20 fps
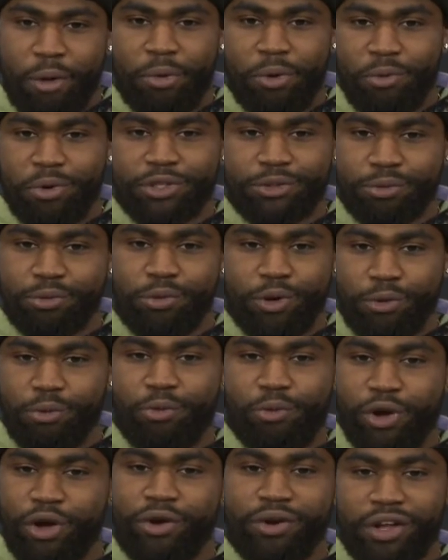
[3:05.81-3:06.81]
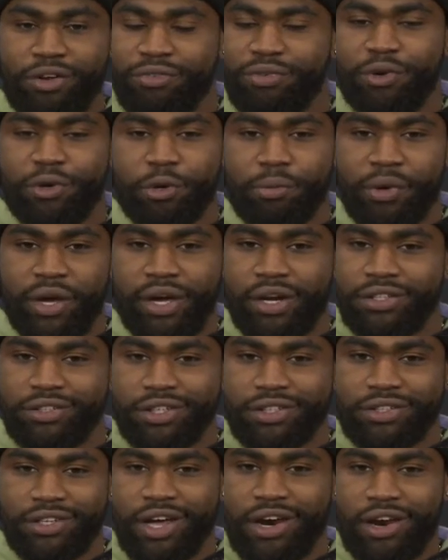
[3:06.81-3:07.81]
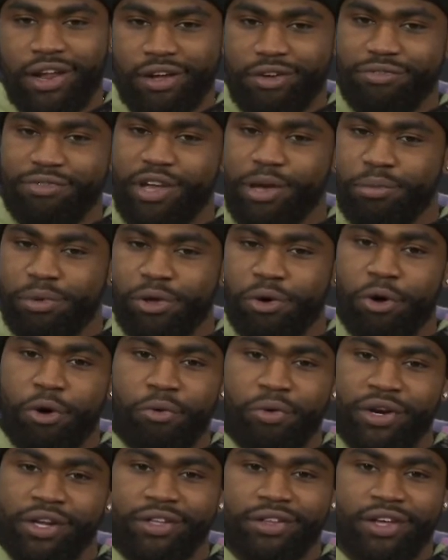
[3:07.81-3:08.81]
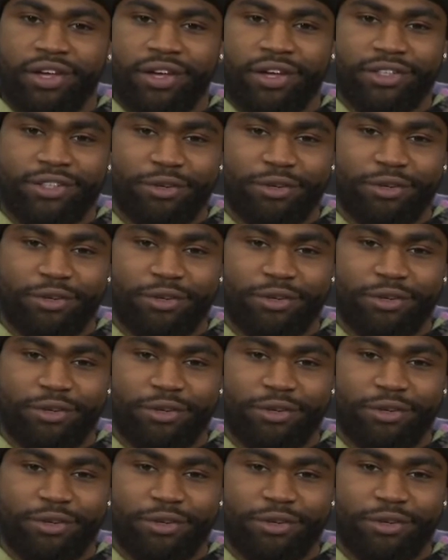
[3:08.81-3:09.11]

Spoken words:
But once we're on that field, man, it's kind of like a family-oriented thing.